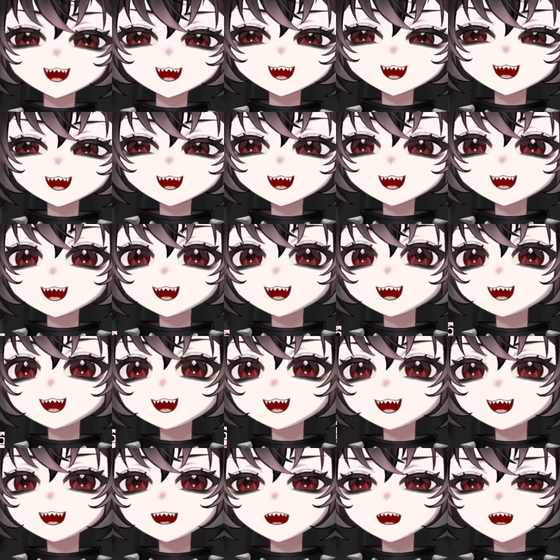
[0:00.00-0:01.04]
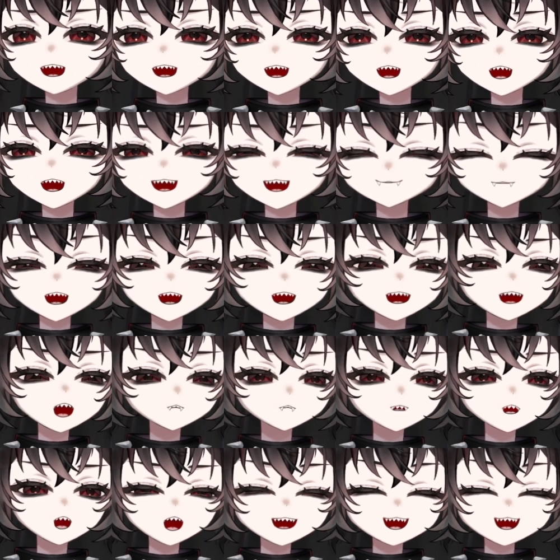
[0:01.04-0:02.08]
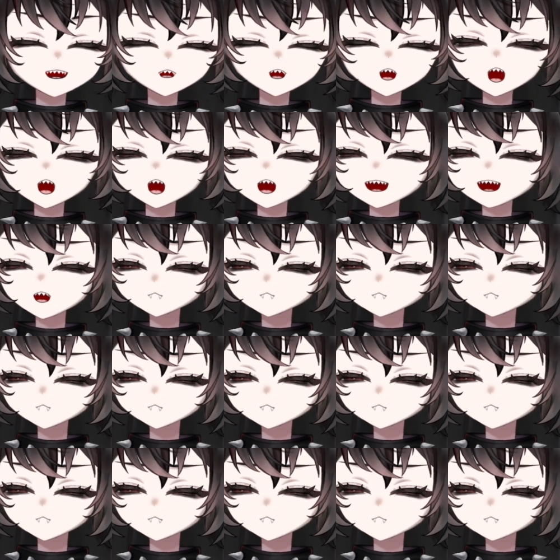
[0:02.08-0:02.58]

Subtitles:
I don't know. Valve was the first